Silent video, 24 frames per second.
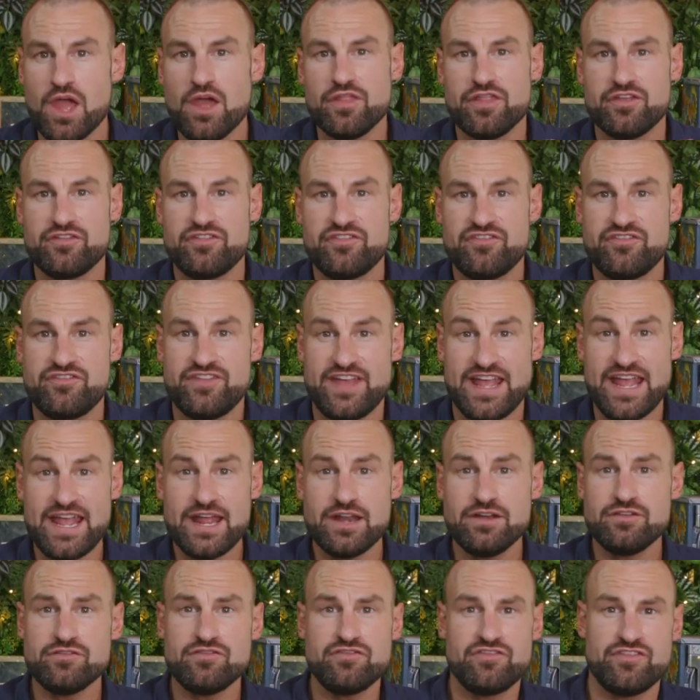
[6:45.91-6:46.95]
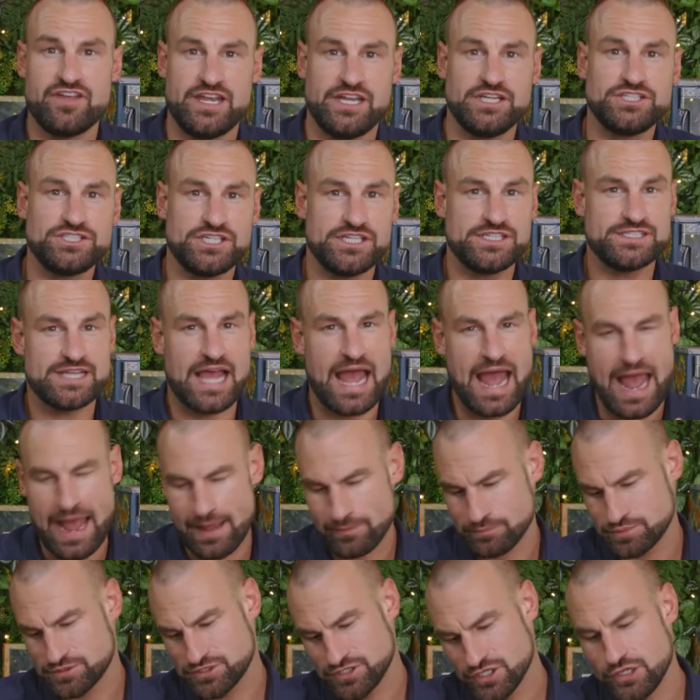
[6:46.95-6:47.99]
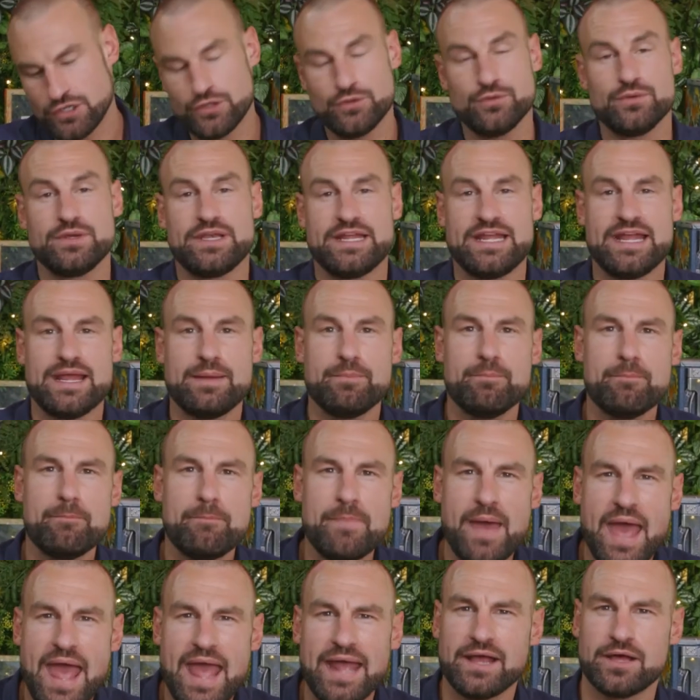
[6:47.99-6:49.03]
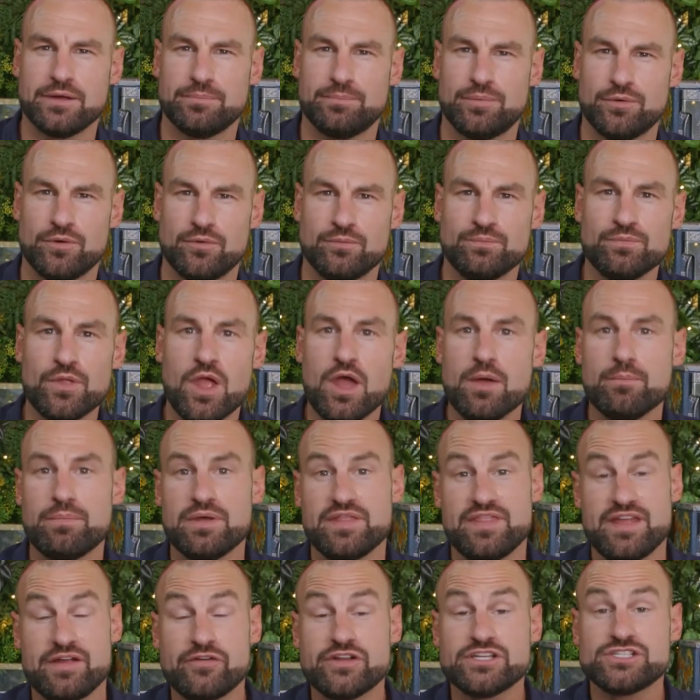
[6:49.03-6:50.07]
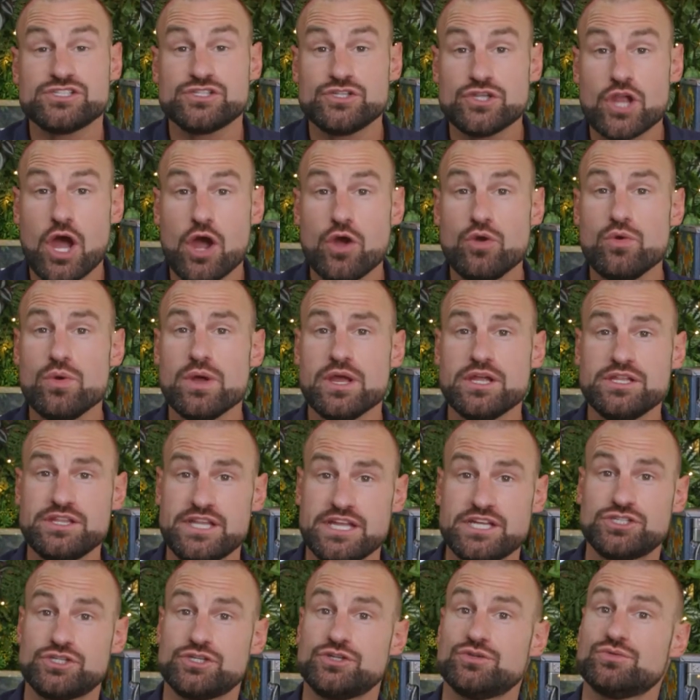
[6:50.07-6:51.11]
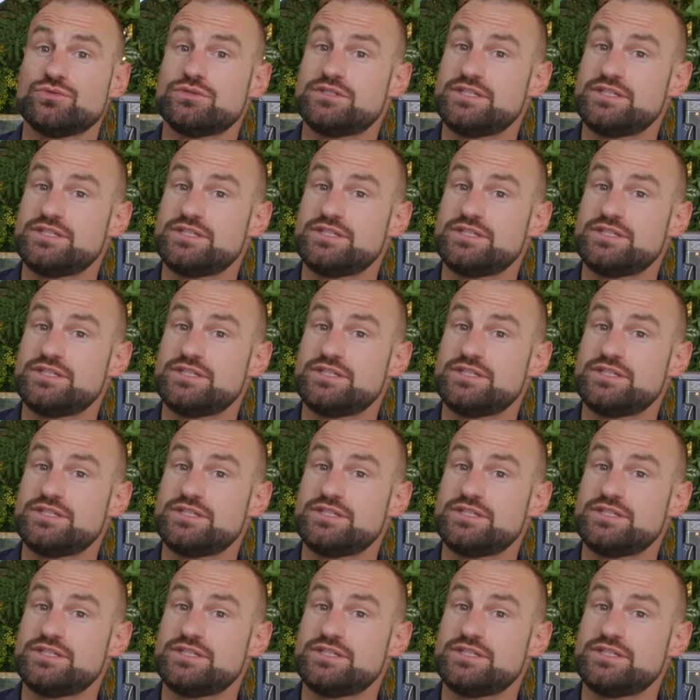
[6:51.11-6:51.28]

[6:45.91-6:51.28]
The fit and finish is absolutely impeccable, but there is no additional